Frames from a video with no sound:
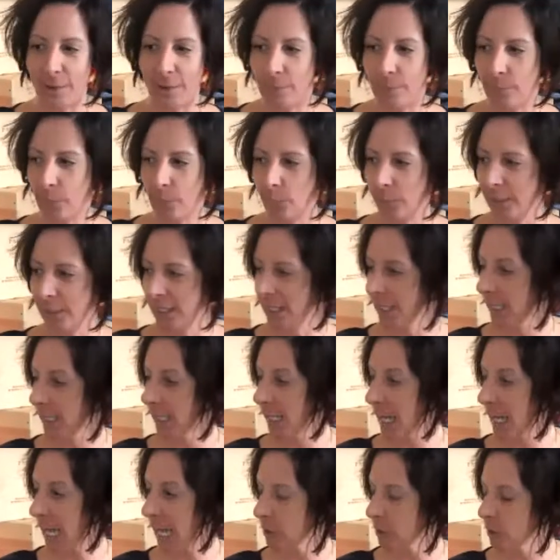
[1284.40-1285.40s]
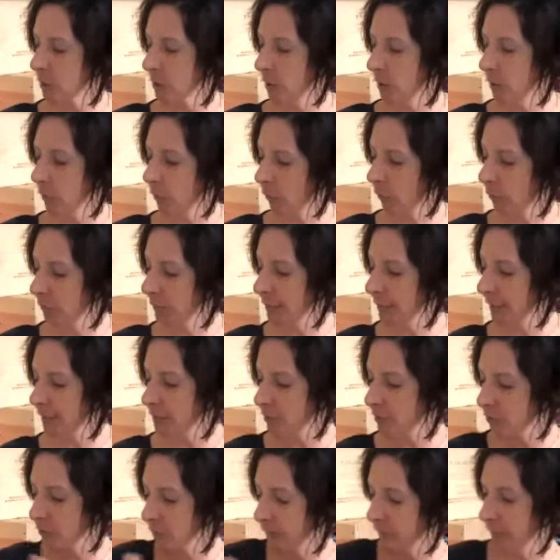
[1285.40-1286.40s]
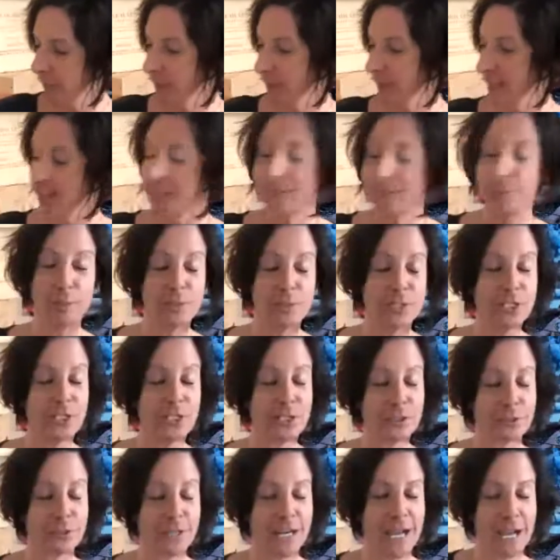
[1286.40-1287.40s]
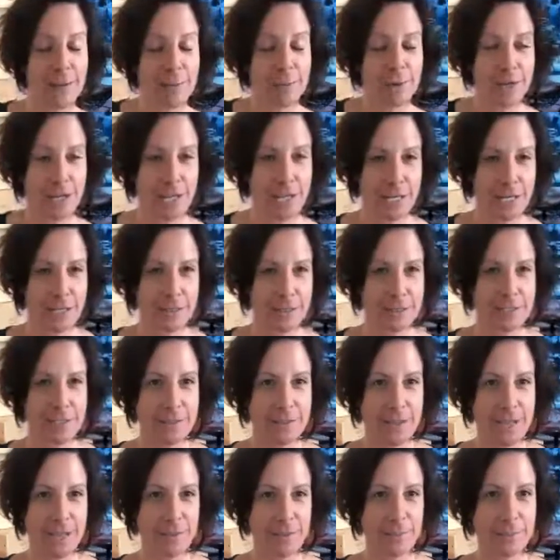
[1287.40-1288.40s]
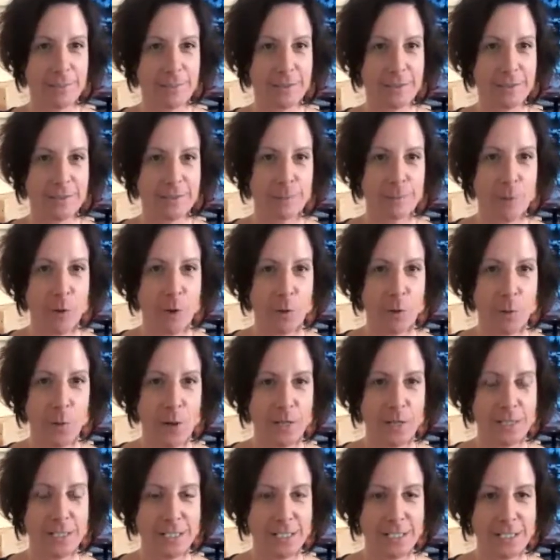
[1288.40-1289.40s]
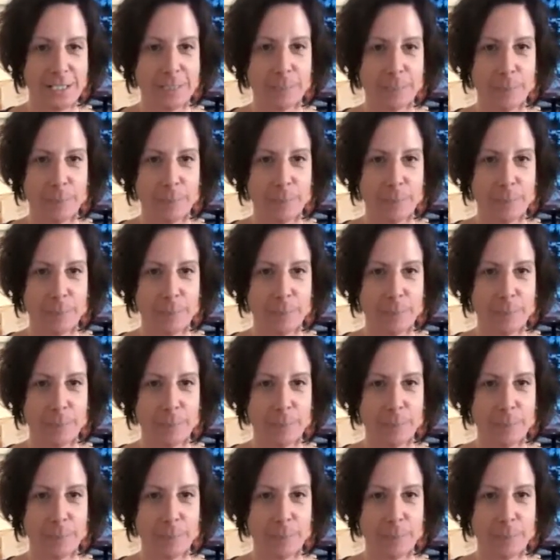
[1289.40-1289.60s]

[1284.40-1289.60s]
we actually are only distributing this particular Cabernet to them in small quantities,